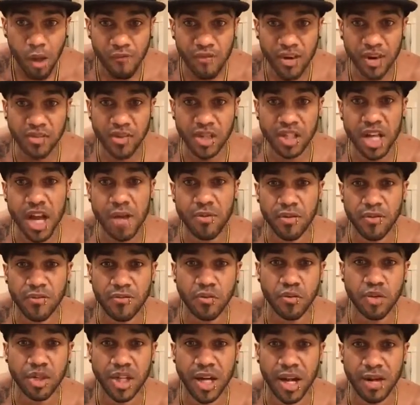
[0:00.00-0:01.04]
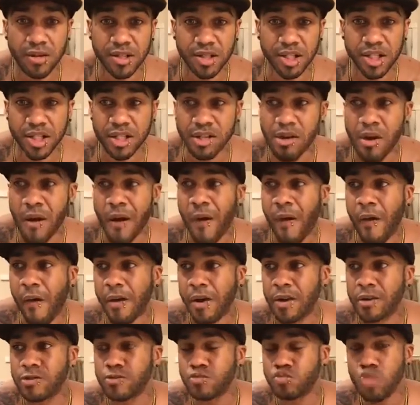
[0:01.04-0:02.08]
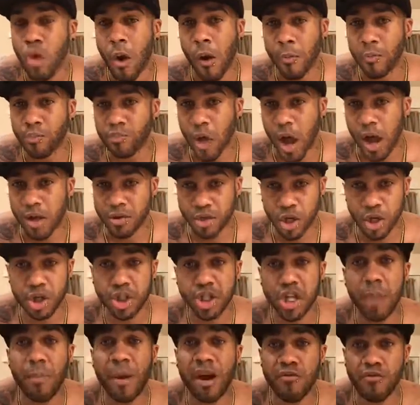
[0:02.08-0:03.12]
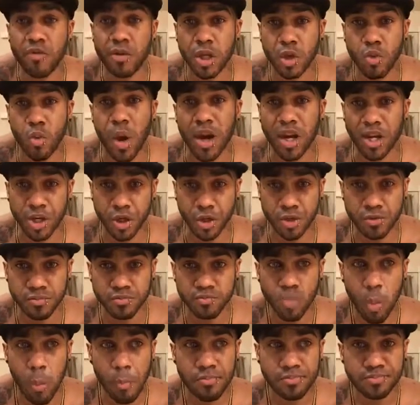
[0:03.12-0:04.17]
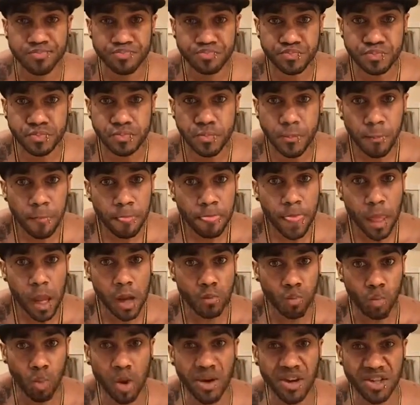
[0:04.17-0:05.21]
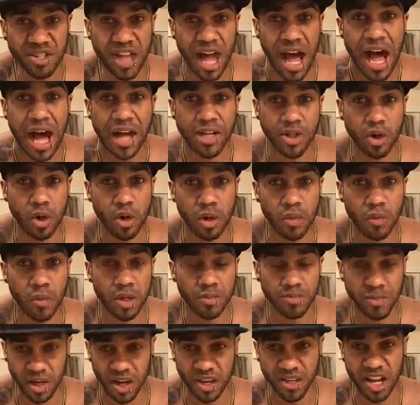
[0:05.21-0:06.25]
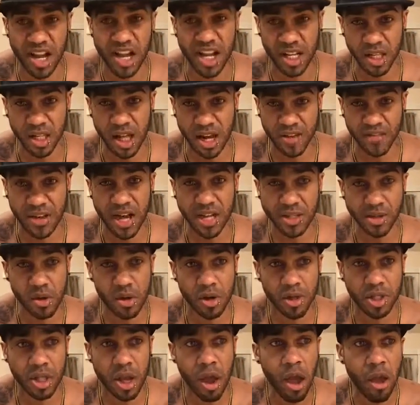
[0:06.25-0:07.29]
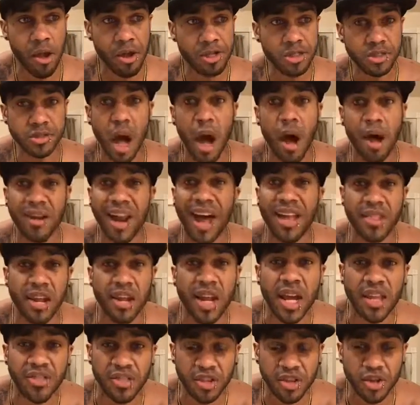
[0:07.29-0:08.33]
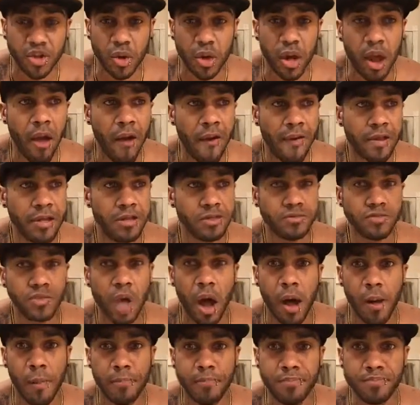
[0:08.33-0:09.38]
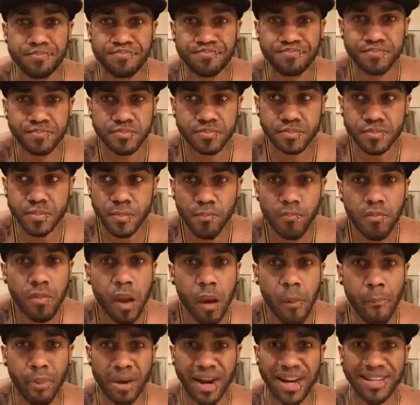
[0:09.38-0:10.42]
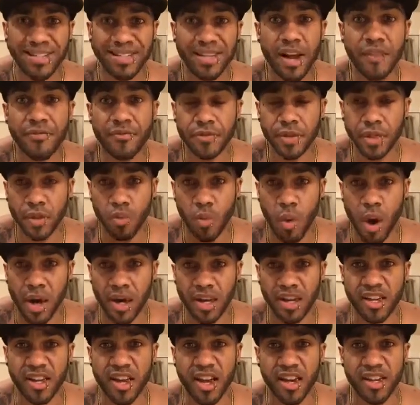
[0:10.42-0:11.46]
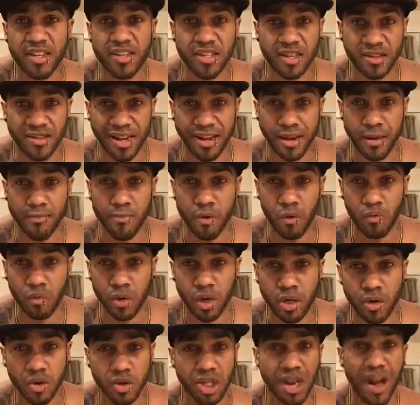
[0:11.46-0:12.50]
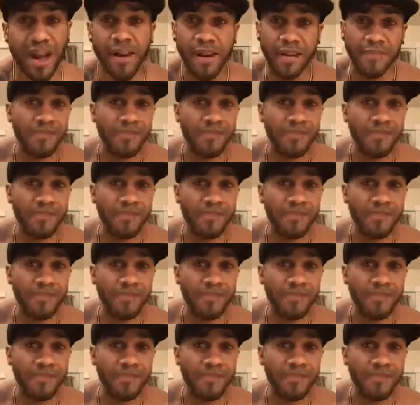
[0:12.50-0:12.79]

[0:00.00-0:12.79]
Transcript: Favorite type of food challenge? There's some I really want to do. One is the hot dog one because I eat a lot of hot dogs. Not the Nathan's joint. But I definitely want to get into like a burrito challenge.